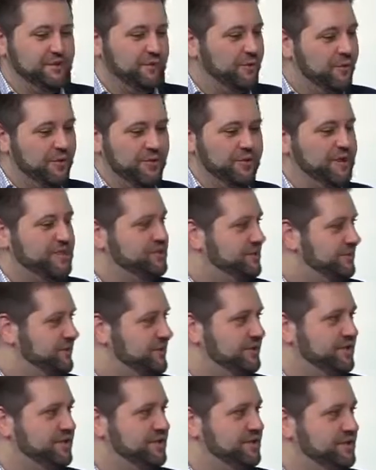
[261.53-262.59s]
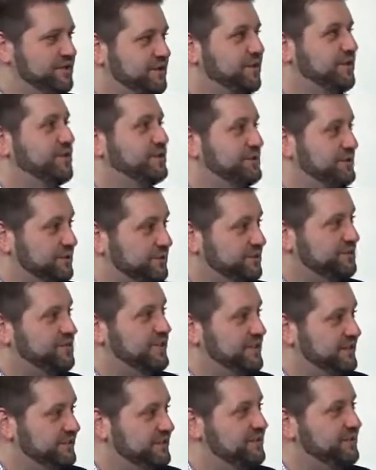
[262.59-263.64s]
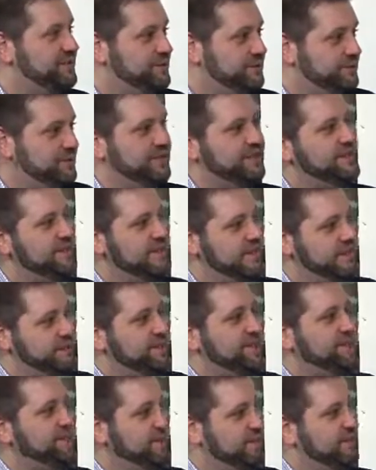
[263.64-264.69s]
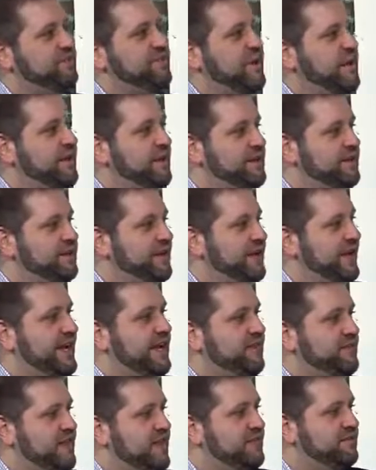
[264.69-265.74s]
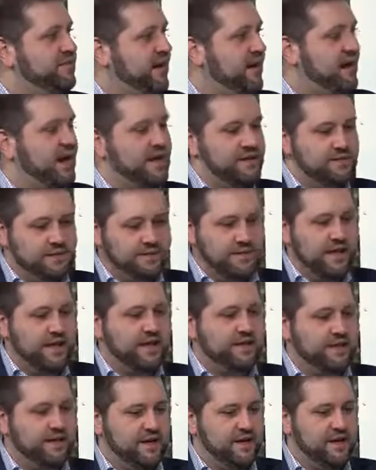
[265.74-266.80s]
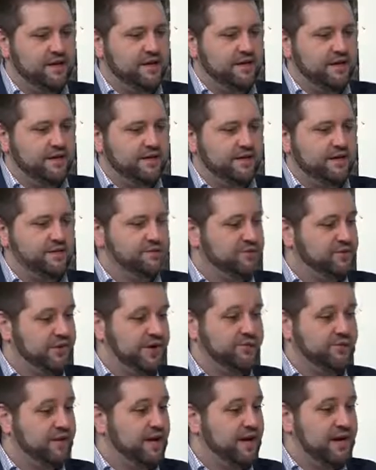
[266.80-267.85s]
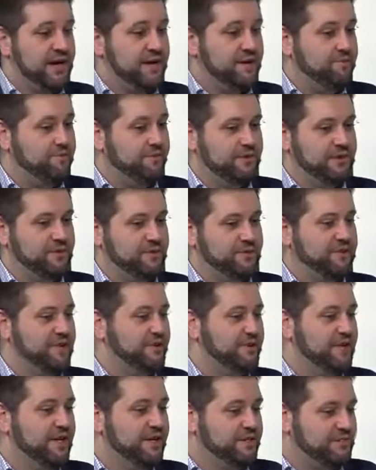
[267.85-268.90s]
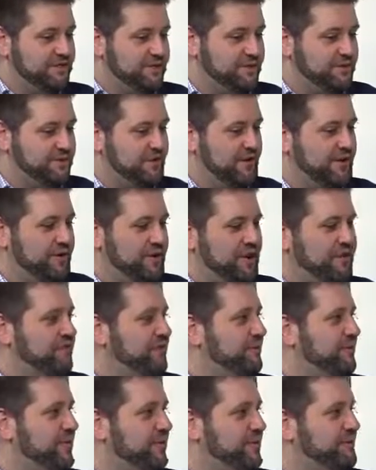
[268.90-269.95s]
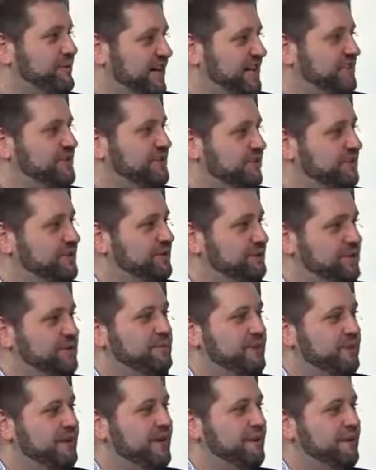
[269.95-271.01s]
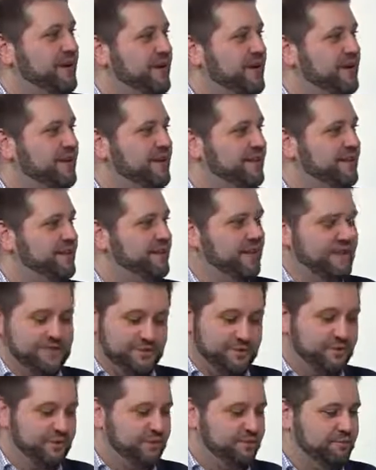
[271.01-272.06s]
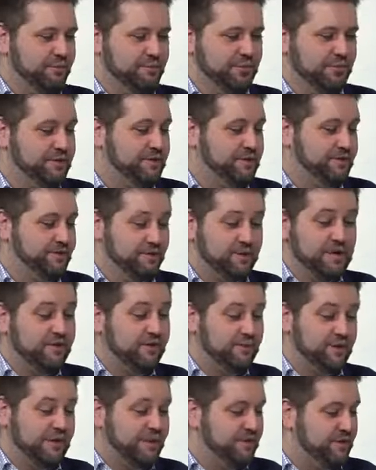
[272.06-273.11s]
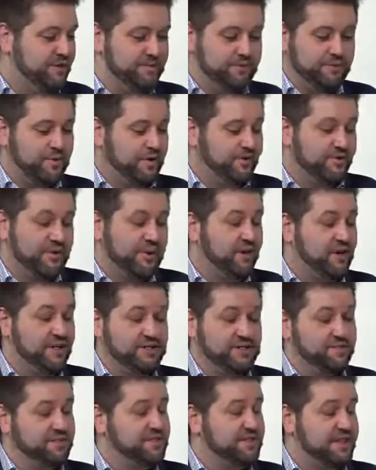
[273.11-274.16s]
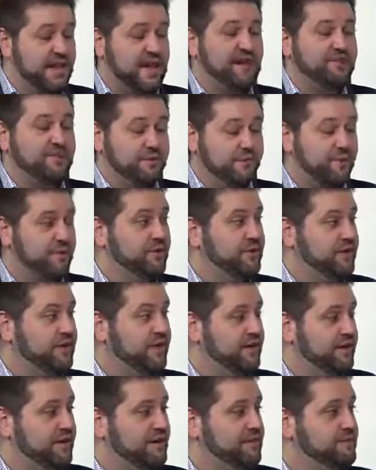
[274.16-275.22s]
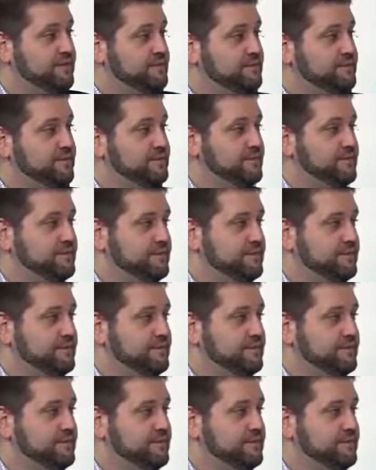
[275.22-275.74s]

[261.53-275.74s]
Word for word: you know we want to make sure that it's a cultural fit too, that people are fun and they get that vibe, and uh, you know Trevor and I, you know we're still still small enough that we can touch all the people coming in, and that's really important, and we have we have a we have an awesome staff. We're really lucky. What's a